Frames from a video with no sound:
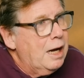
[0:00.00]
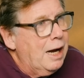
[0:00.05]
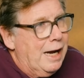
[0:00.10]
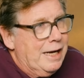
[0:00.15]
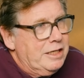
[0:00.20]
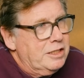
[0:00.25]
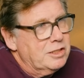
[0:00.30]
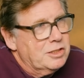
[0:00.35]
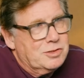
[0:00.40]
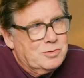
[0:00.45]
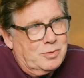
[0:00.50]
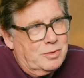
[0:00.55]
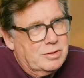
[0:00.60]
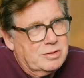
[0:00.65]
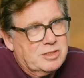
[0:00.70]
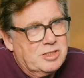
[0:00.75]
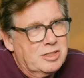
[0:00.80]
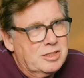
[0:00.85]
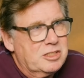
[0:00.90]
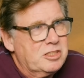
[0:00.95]
I just sort
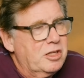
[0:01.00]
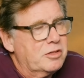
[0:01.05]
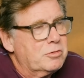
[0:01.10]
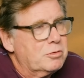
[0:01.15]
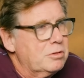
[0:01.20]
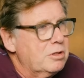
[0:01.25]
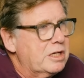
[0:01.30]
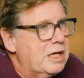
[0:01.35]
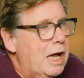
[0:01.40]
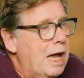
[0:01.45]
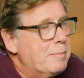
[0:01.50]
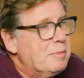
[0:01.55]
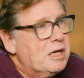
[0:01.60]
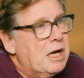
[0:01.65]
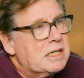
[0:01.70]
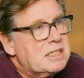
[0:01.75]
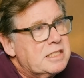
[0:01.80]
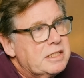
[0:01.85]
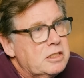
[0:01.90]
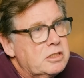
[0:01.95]
of took another look. I mean,
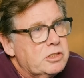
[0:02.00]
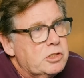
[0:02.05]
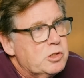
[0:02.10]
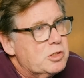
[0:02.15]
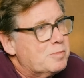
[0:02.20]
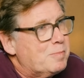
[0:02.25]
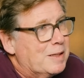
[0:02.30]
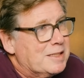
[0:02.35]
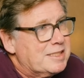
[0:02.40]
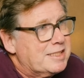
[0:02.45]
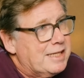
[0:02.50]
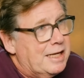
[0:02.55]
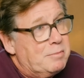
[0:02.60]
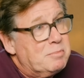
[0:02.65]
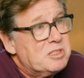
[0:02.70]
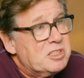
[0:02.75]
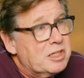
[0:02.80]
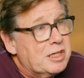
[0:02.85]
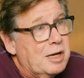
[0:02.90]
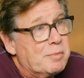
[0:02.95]
I still use my
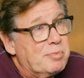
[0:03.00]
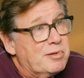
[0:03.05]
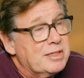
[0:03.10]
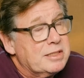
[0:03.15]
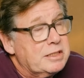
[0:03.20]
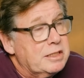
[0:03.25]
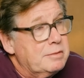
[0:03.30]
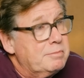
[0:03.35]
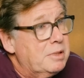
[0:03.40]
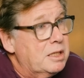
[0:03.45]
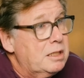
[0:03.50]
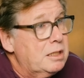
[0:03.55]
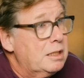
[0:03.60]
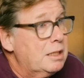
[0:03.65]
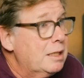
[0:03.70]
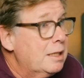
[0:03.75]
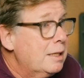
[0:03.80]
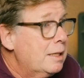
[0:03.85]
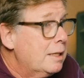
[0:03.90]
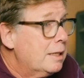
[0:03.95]
stems that I printed, but,
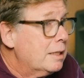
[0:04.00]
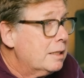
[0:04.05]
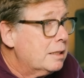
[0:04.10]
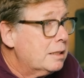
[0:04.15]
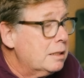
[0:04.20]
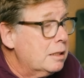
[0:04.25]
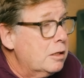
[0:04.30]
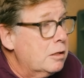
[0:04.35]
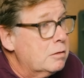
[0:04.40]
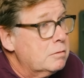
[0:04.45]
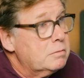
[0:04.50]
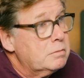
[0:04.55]
you know,